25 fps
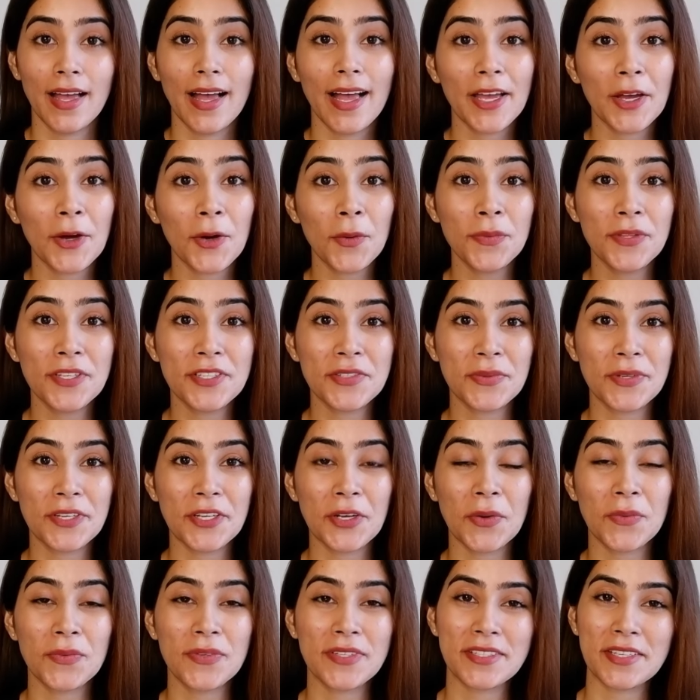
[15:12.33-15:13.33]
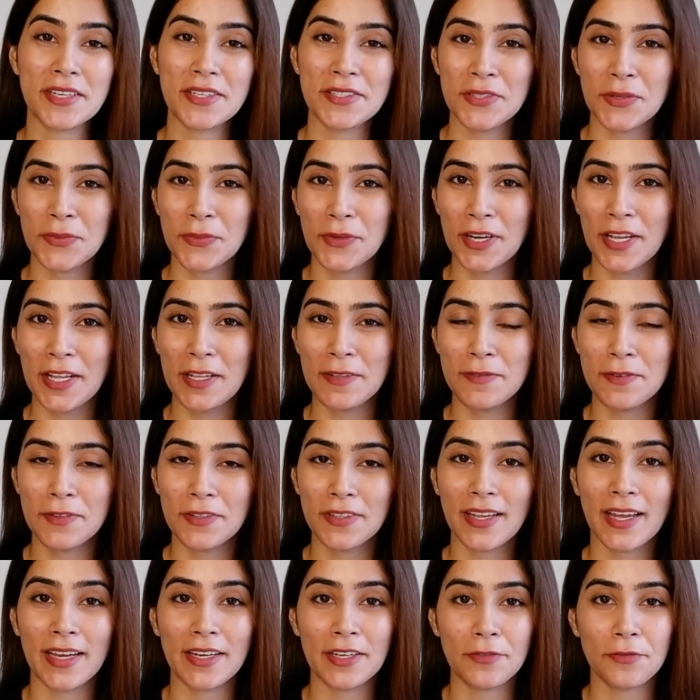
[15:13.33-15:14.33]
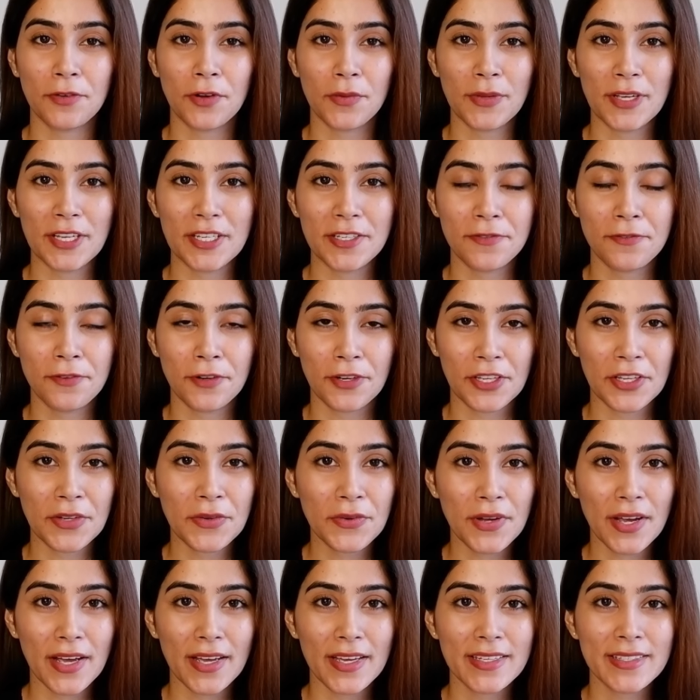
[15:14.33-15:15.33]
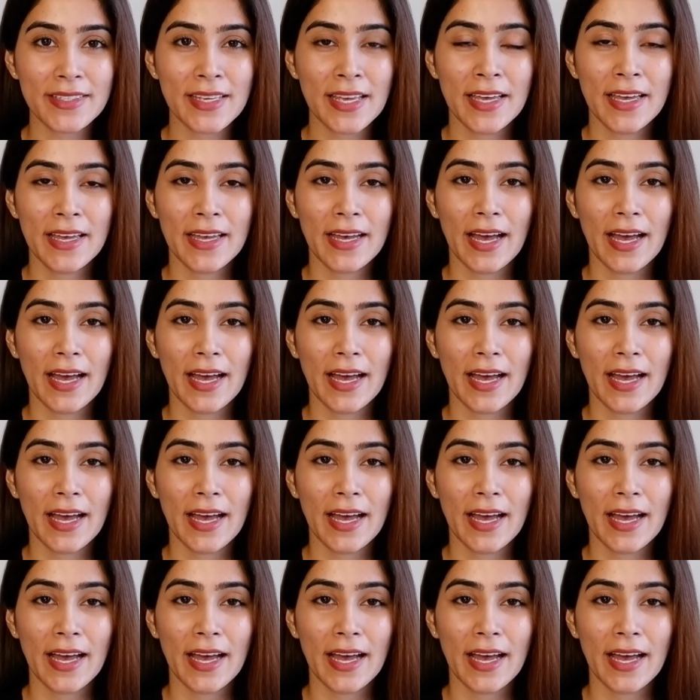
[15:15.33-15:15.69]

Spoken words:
I hope this video was super helpful and informative for you guys.